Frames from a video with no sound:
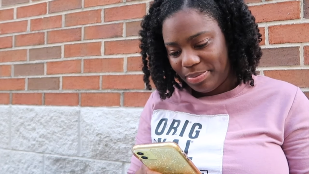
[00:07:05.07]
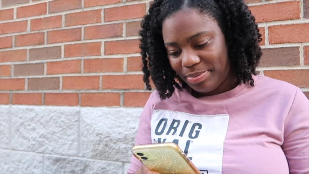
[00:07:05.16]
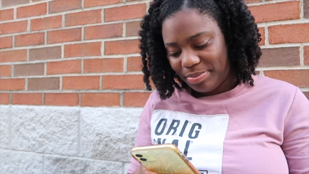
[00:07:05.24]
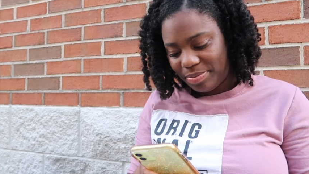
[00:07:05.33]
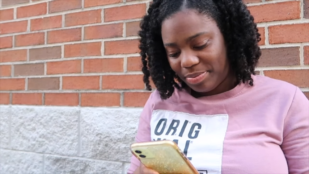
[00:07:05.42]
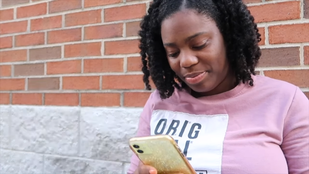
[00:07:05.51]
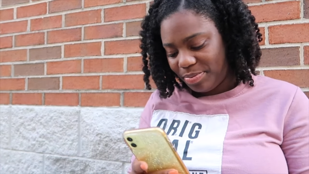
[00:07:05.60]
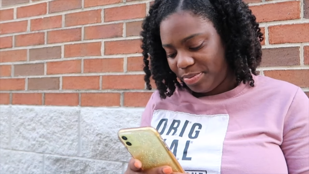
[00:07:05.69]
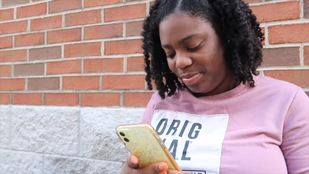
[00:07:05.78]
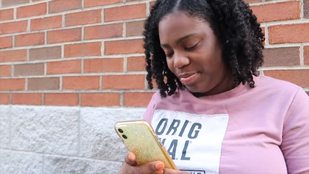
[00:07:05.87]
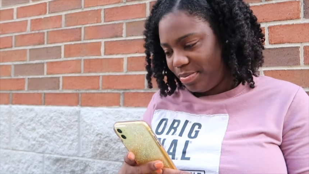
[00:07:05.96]

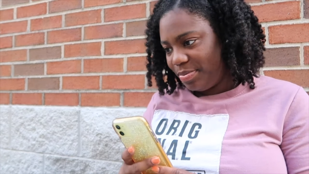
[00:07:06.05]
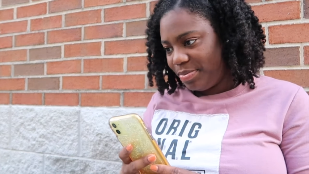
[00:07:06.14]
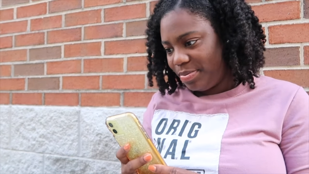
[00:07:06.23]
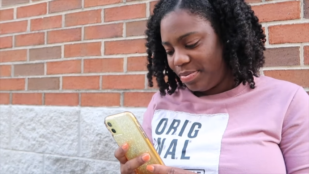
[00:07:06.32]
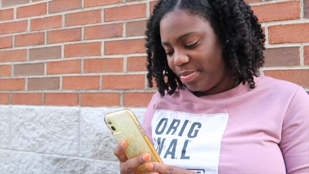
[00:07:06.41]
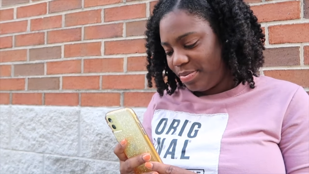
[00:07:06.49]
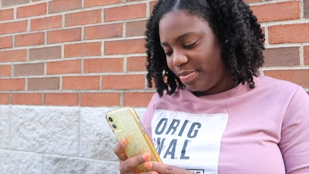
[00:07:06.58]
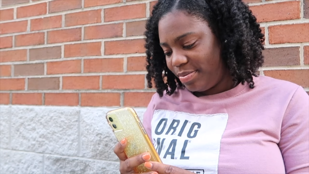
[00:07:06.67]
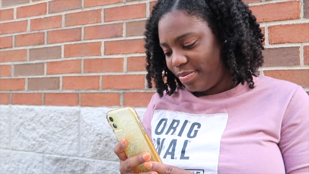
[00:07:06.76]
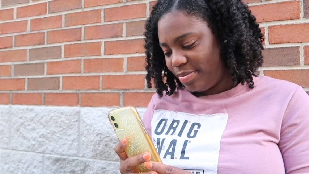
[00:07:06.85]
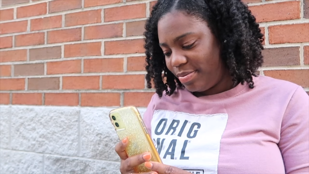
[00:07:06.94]

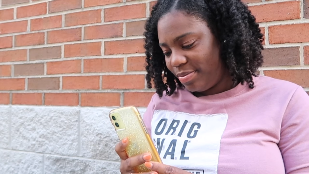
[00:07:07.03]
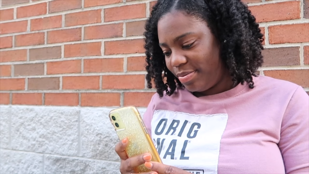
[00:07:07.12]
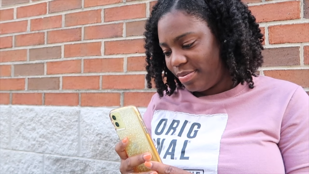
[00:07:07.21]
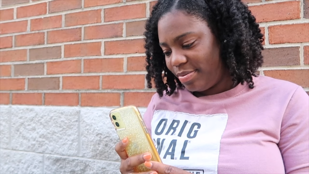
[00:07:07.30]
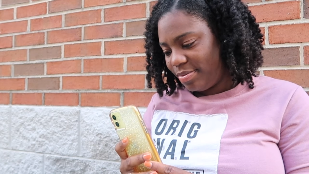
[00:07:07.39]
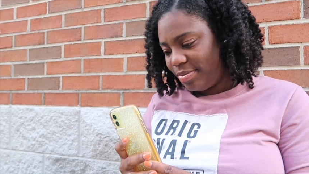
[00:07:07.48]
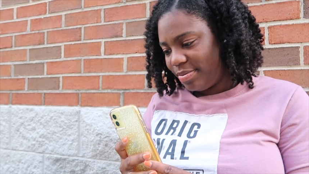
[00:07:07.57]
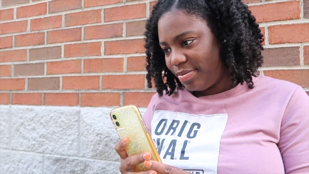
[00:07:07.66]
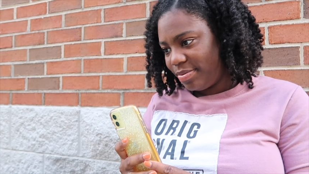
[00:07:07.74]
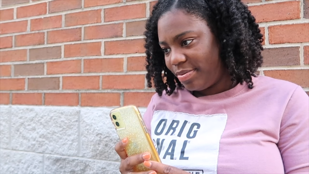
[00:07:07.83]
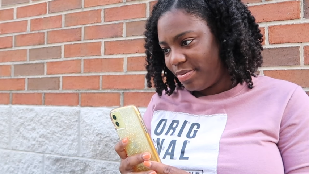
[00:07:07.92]

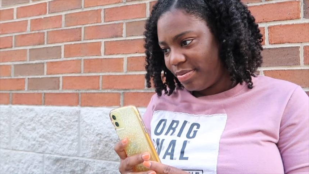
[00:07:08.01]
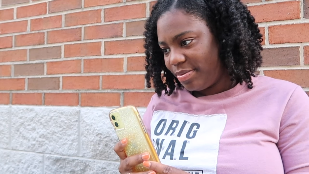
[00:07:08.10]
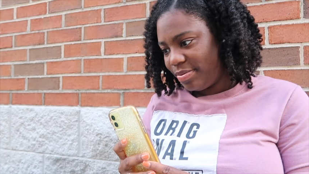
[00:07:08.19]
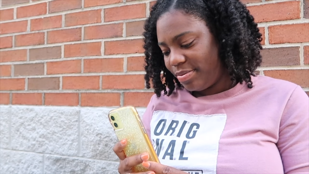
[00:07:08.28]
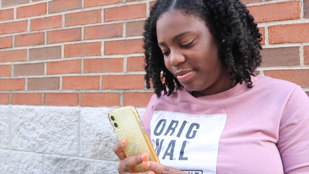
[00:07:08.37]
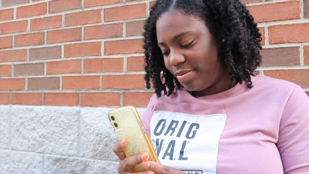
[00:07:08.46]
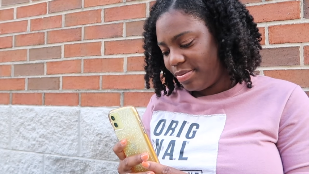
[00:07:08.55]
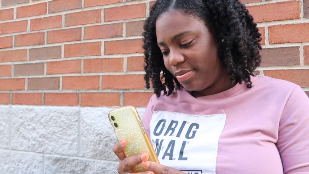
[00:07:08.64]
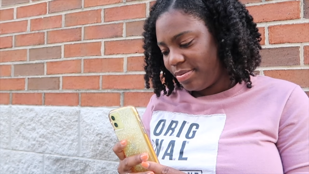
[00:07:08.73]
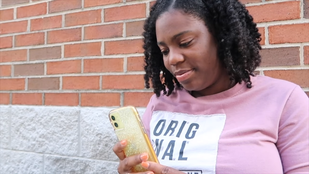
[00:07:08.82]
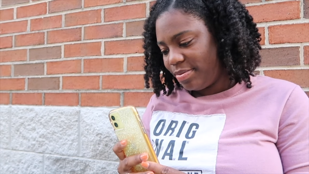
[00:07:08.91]

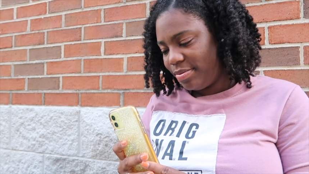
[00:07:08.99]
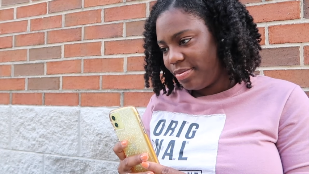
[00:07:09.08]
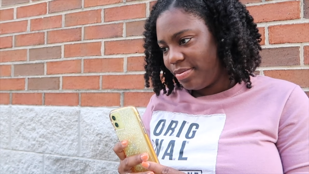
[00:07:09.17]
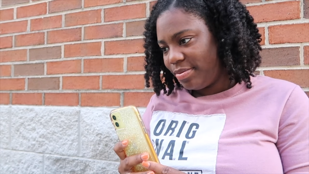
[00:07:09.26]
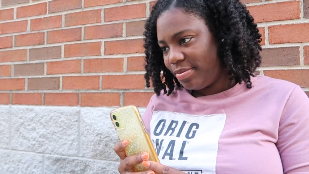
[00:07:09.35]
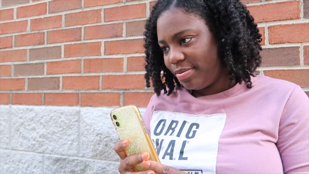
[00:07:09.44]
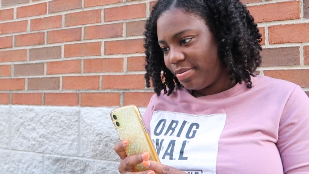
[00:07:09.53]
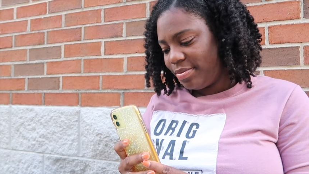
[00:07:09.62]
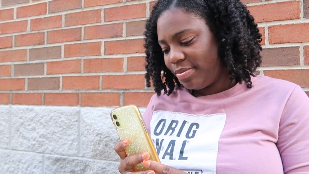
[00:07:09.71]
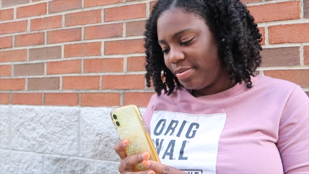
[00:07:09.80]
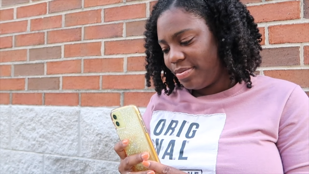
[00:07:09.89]

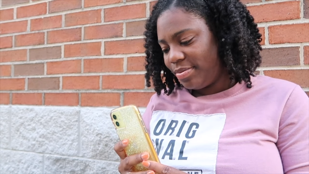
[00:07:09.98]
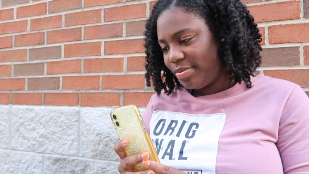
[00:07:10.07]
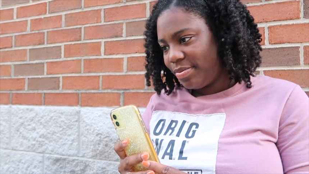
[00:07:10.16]
[no speech]